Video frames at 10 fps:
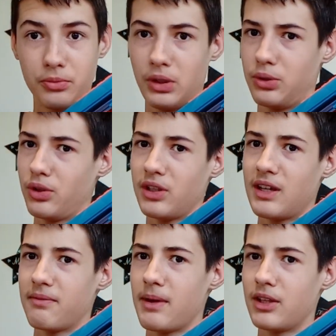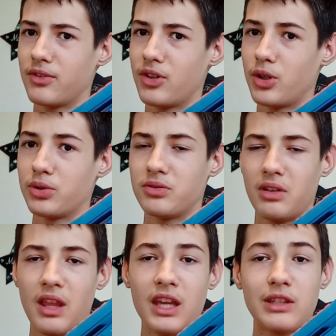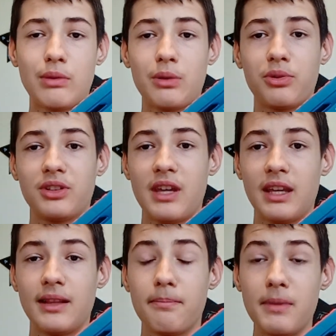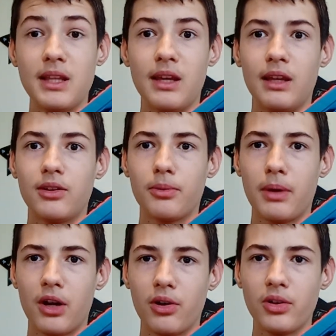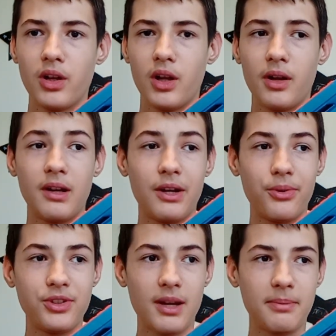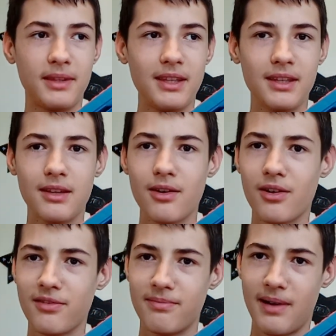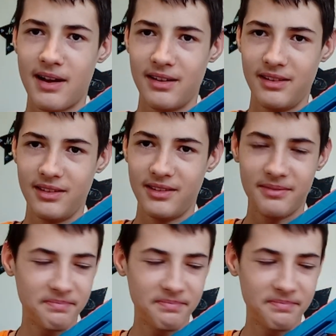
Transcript: We do not have many of those. Last one was like mediator barrel, which I'm thinking of buying.